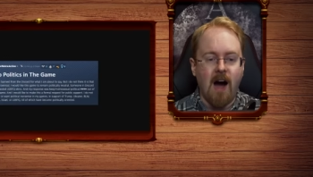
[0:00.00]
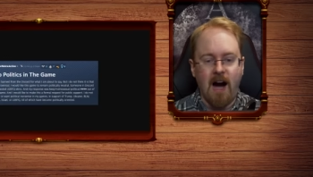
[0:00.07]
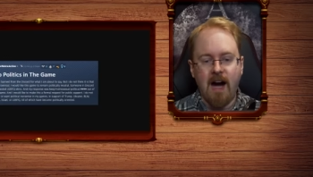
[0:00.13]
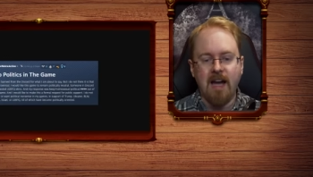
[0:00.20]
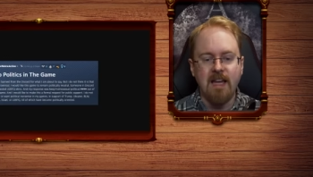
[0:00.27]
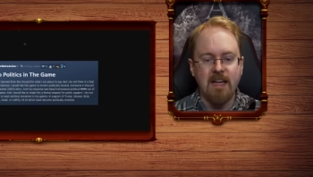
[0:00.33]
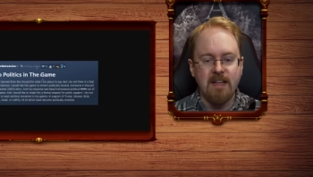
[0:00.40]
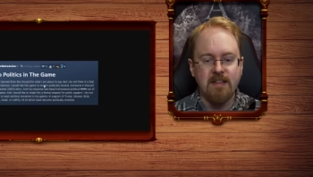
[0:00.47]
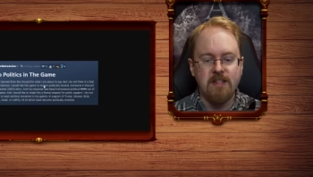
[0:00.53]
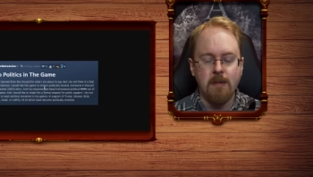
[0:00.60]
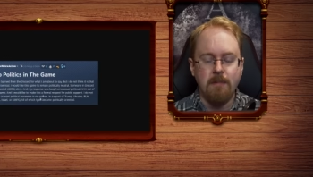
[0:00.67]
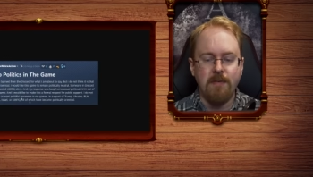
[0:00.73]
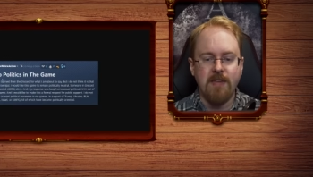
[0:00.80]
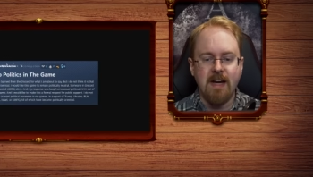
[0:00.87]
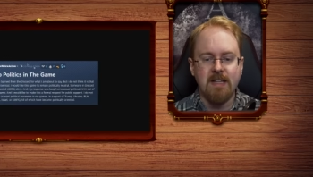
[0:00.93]
I
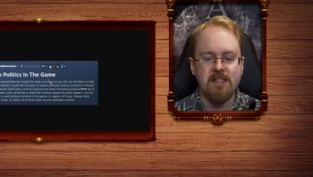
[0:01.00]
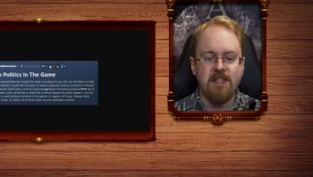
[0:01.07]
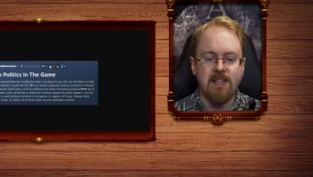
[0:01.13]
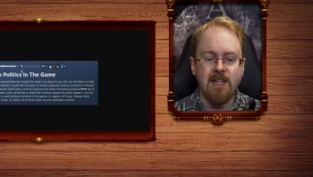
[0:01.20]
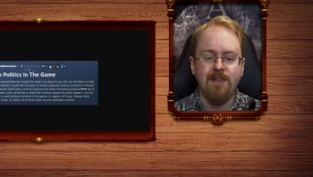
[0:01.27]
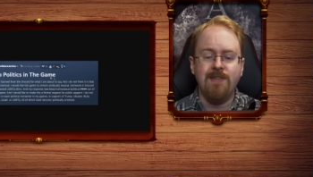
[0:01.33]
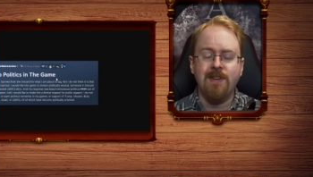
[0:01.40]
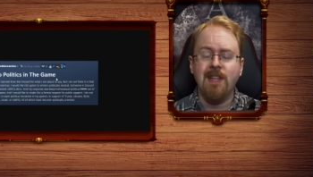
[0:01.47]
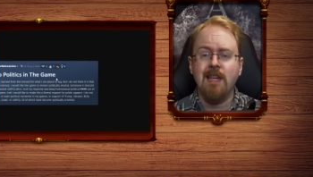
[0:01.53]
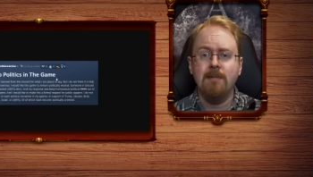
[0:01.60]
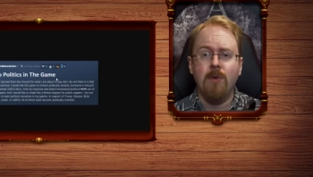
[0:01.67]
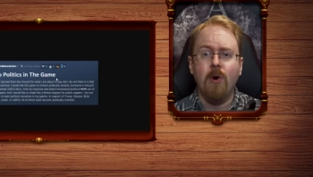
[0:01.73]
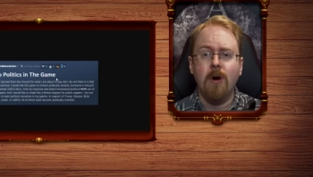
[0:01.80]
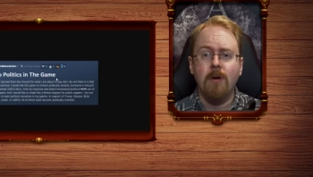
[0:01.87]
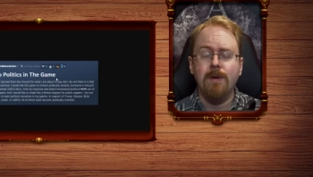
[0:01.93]
sympathize significantly
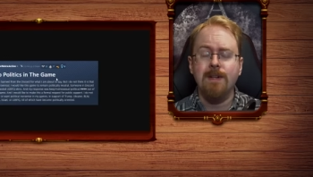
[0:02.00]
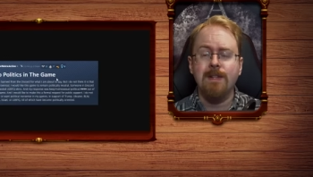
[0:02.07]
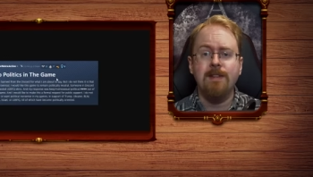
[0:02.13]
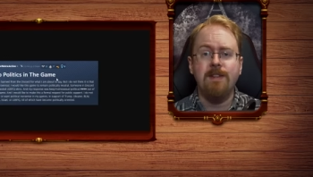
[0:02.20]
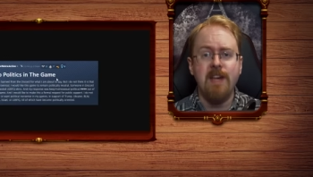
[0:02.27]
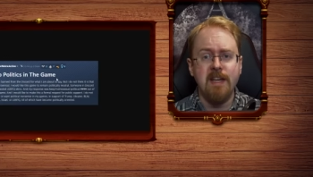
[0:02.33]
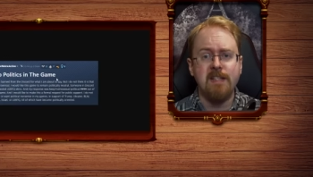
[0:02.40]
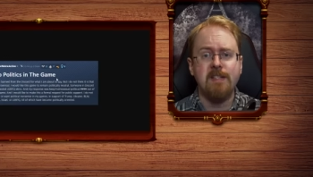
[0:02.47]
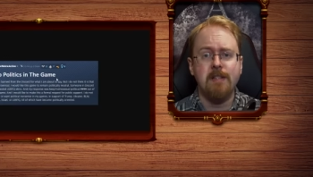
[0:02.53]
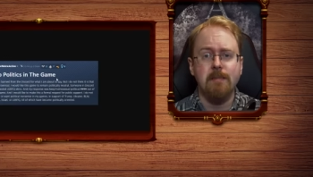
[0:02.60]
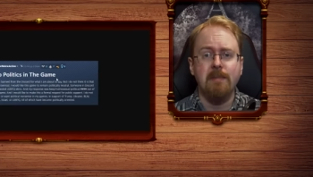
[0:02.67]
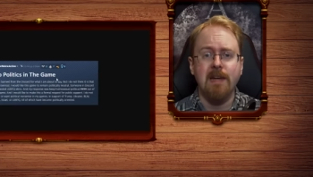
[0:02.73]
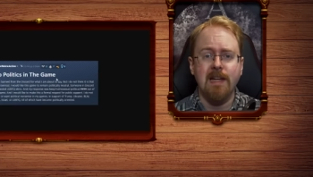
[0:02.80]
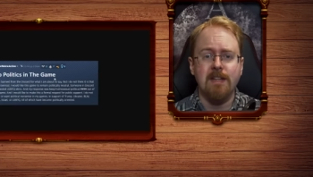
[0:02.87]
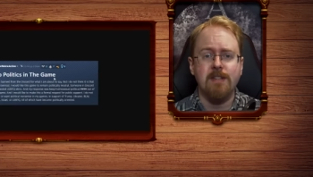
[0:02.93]
more with this
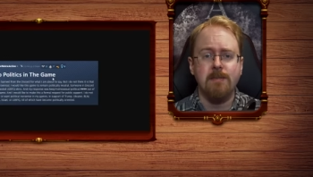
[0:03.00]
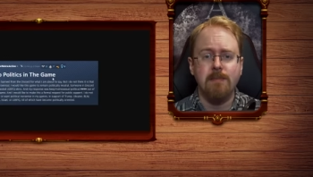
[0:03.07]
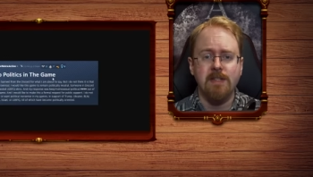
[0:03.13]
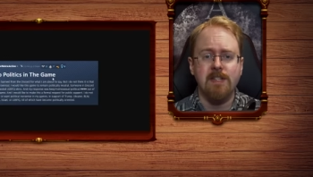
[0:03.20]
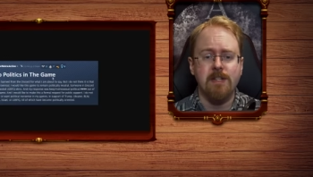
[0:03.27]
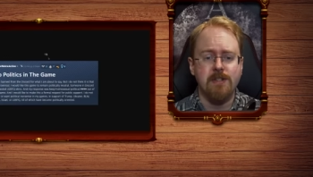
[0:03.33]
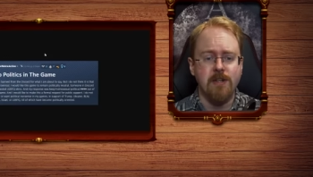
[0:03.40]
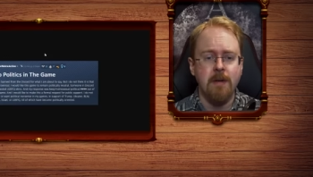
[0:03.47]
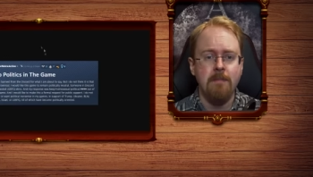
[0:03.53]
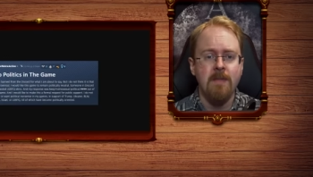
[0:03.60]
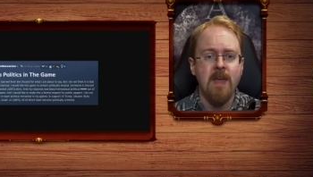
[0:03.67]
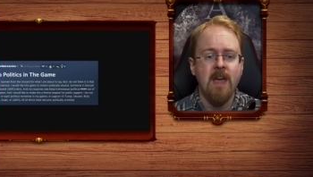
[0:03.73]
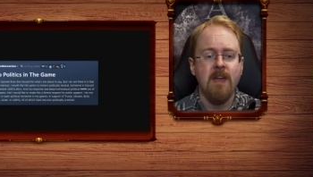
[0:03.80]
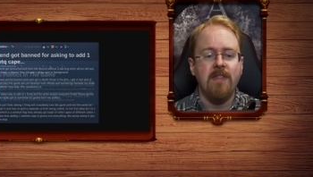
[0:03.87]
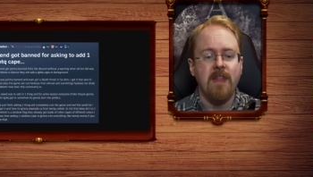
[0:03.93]
position
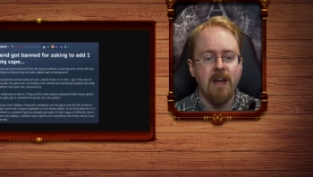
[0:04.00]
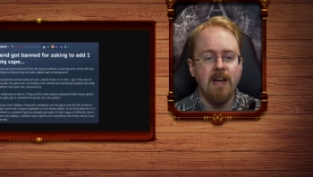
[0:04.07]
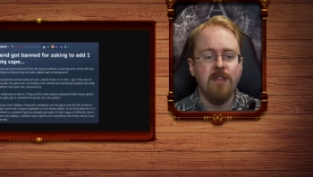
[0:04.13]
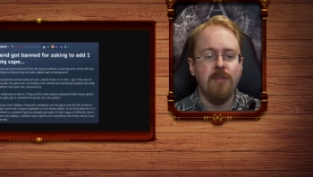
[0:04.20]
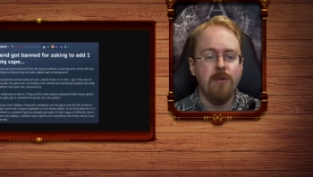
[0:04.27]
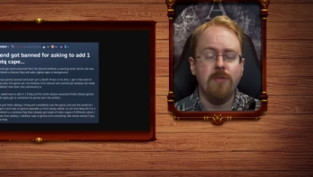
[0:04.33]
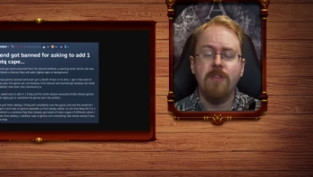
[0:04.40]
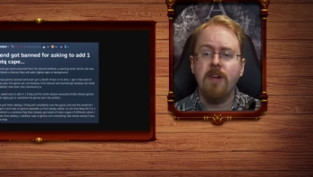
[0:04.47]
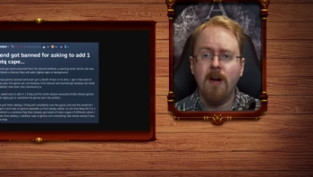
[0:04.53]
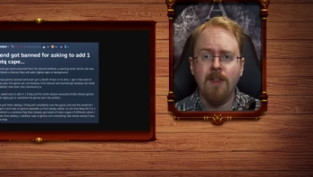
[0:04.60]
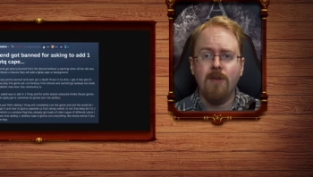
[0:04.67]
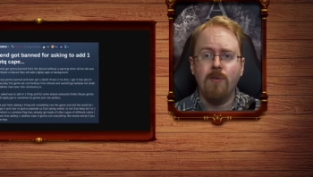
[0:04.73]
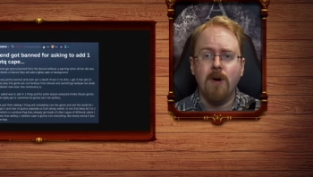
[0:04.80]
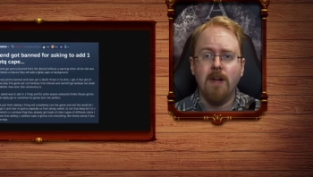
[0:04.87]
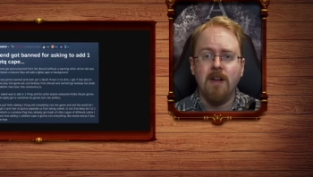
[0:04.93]
than I do the
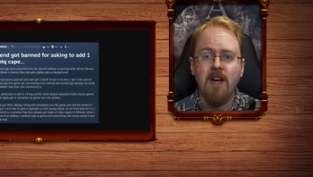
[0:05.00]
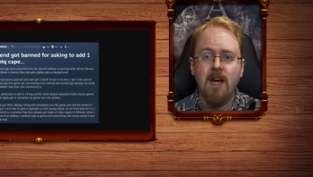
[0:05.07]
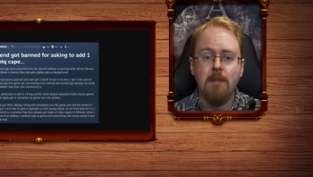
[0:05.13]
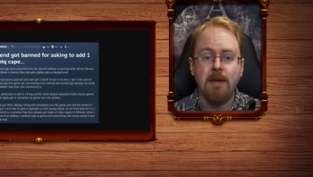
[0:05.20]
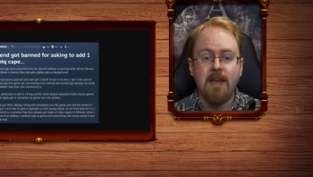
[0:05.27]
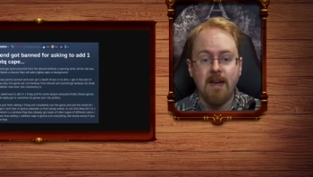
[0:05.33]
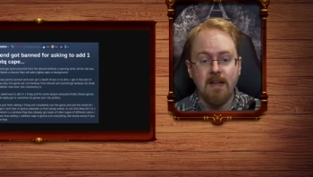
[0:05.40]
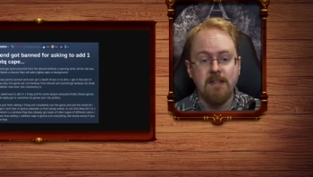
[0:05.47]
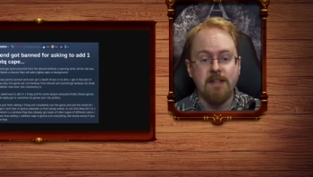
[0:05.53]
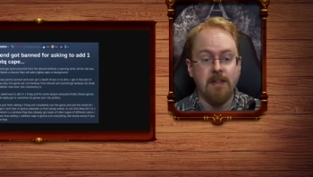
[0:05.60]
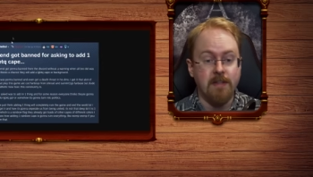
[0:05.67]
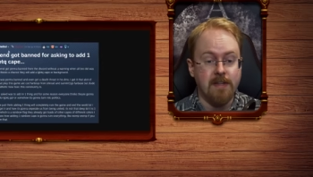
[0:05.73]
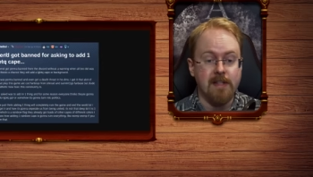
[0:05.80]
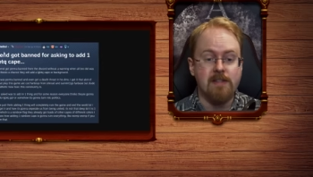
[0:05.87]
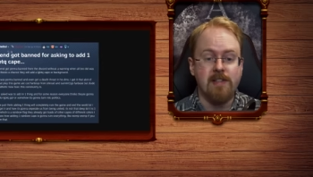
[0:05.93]
other one, because
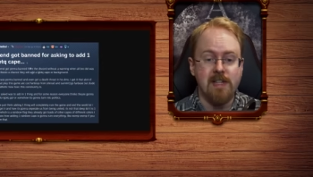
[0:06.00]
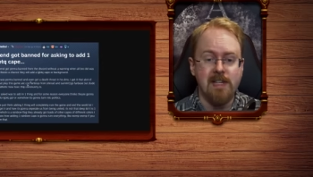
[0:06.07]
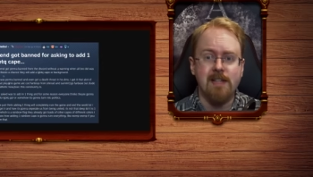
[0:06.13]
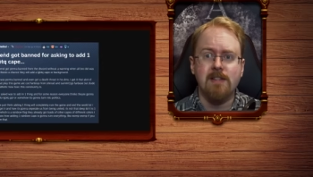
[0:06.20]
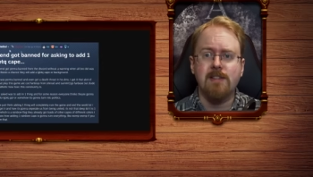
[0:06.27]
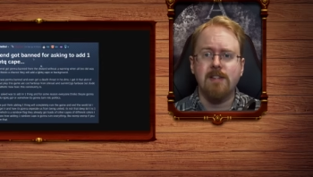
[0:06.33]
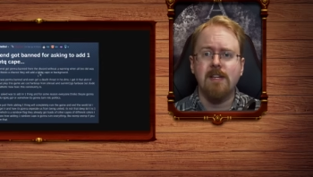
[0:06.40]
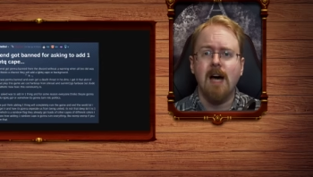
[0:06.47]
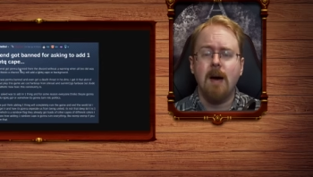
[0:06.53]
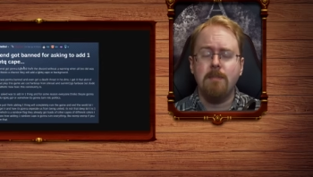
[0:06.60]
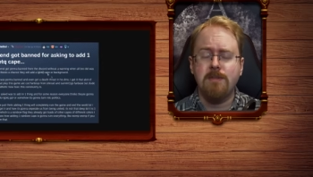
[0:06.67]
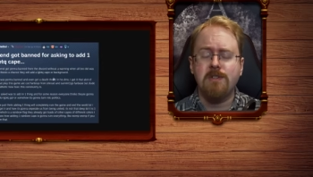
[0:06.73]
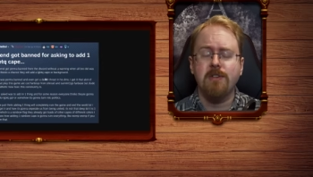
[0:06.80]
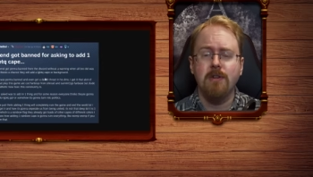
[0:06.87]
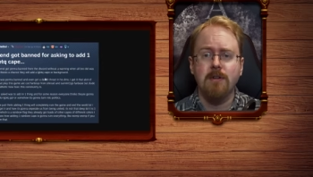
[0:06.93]
this is
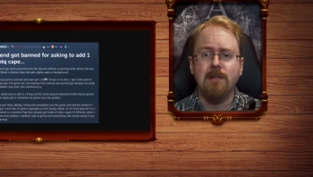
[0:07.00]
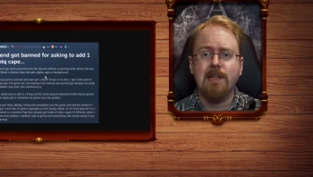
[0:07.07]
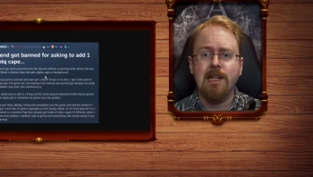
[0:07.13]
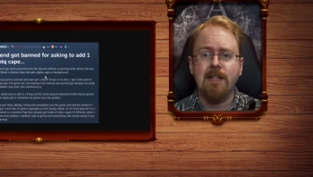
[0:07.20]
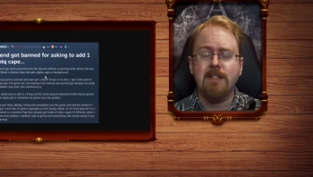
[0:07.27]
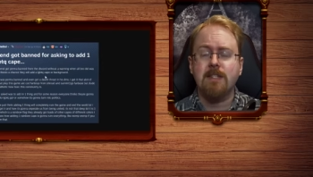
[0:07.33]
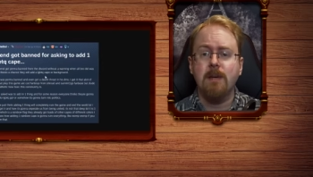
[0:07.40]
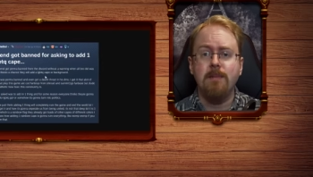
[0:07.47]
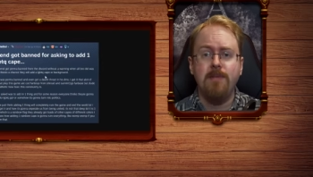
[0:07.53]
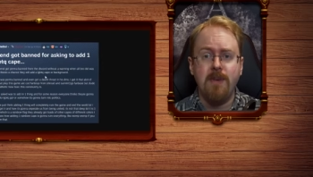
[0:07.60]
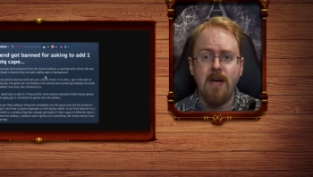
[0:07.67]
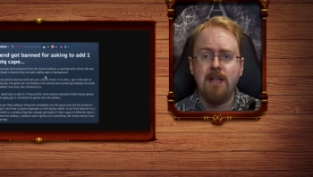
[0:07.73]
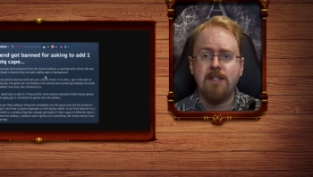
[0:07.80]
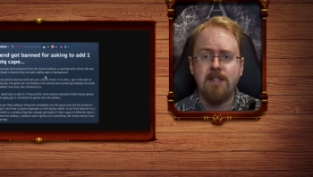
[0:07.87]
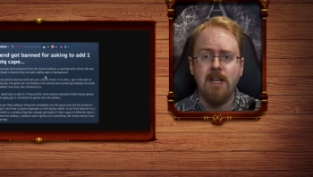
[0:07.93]
absolutely
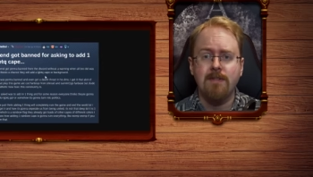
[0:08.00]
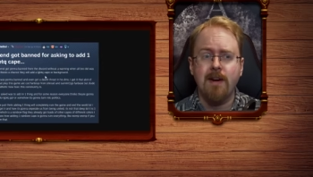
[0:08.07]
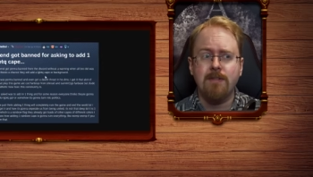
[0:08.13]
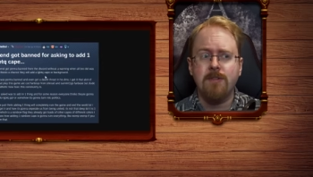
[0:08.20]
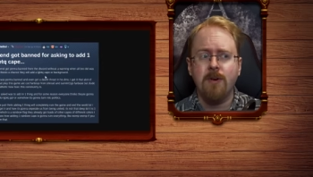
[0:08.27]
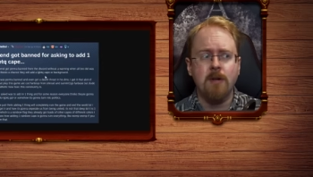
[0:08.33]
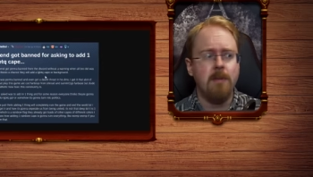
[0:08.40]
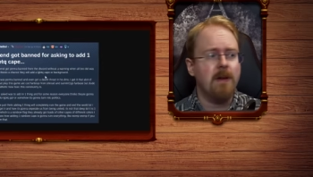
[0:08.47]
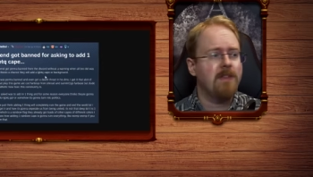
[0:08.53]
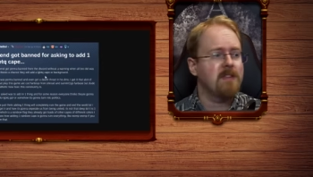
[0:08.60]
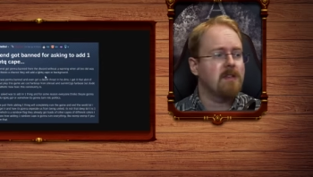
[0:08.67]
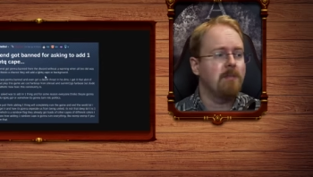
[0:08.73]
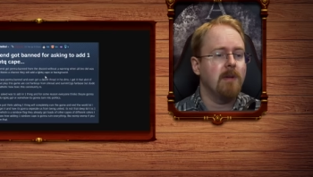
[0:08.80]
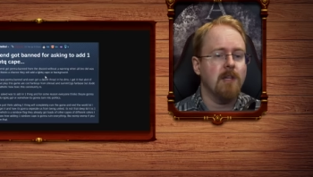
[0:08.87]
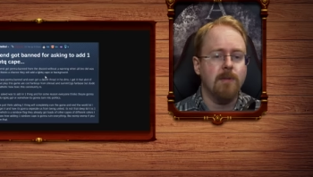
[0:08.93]
subversive. I've talked about
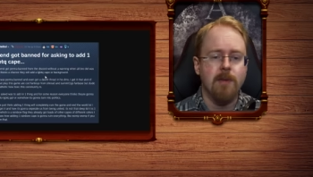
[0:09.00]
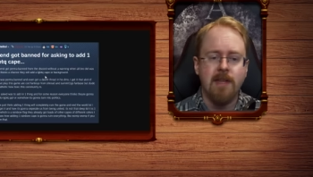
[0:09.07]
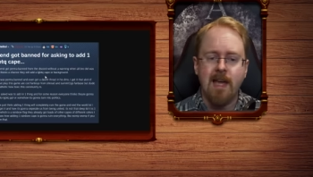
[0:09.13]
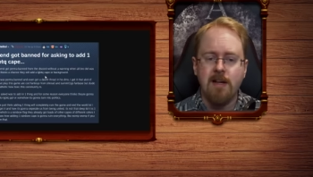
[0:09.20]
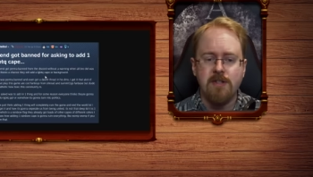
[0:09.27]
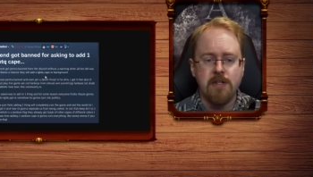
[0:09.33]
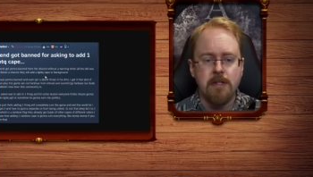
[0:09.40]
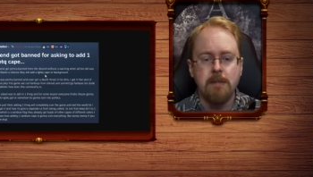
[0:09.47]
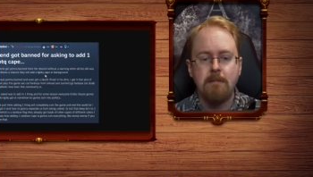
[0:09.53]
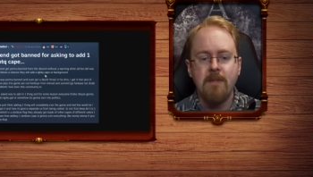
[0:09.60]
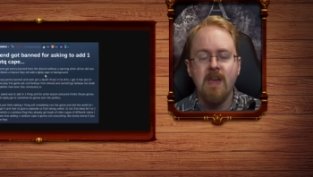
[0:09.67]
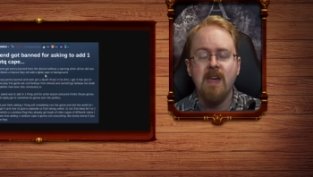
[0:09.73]
this on multiple occasions.